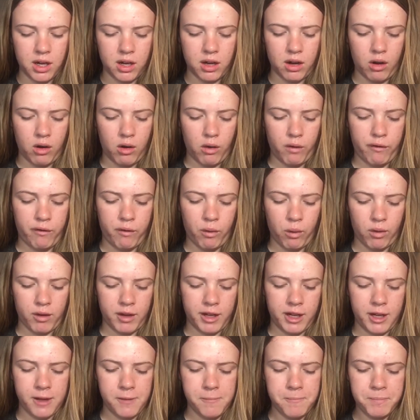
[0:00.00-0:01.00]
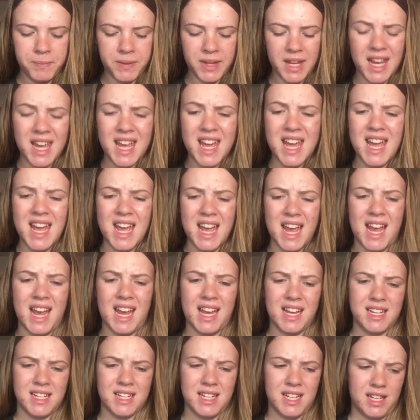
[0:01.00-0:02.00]
and 040,
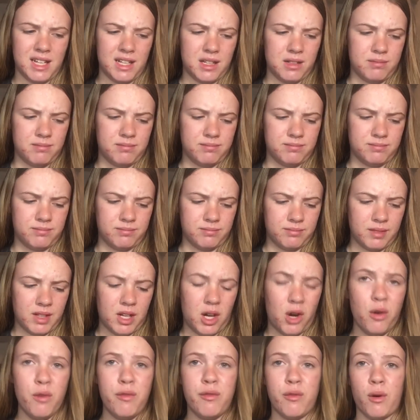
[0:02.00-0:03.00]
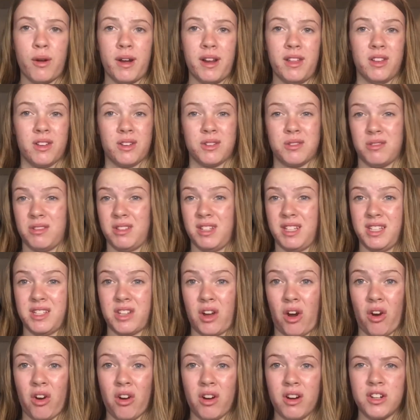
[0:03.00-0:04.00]
and 040 looks really
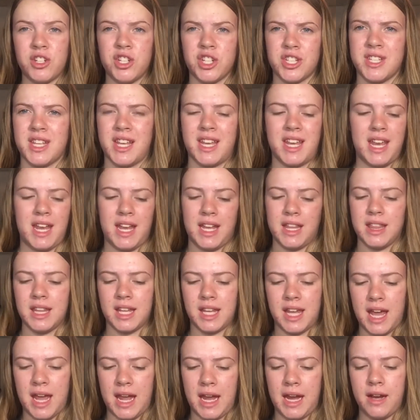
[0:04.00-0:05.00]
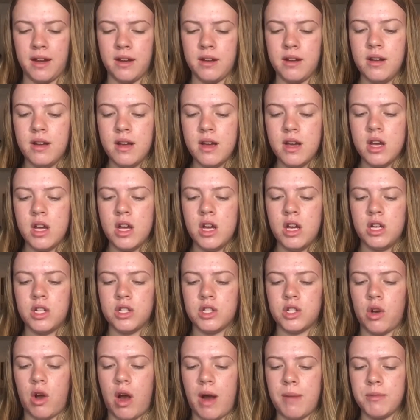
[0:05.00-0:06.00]
dark, just like in the can.
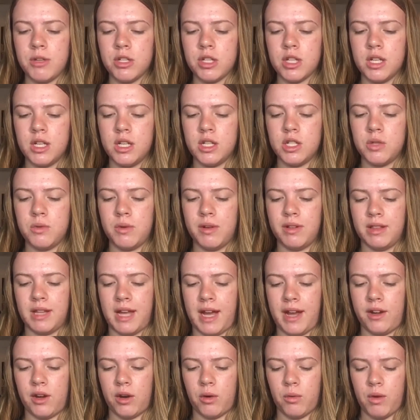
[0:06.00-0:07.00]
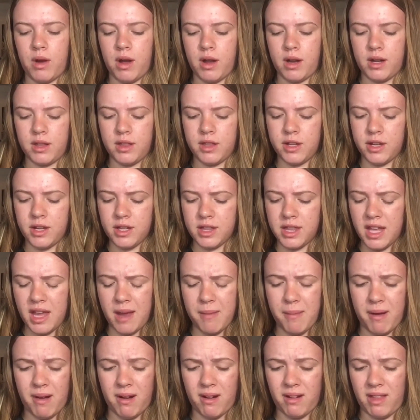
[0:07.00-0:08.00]
So I'm just going to do a lighter one. The good thing
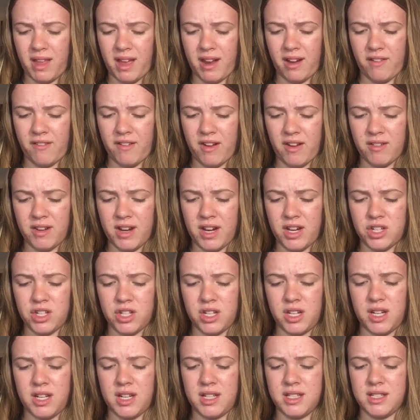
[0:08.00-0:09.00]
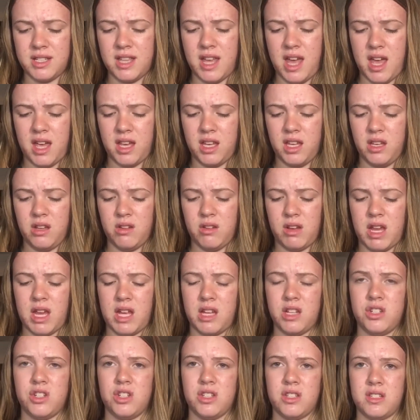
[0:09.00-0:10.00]
about a lighter foundation is that you
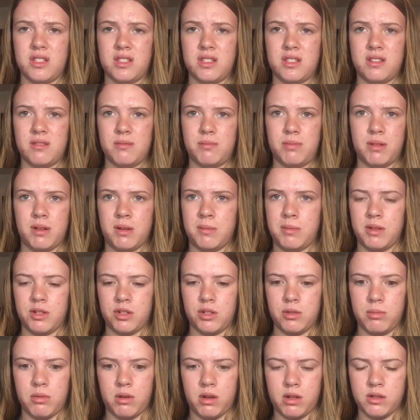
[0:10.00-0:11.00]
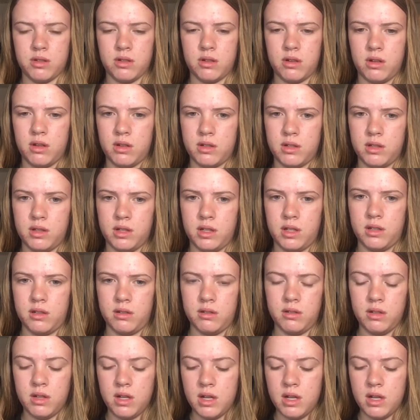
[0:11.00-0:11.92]
can just put a bunch of bronzer on and then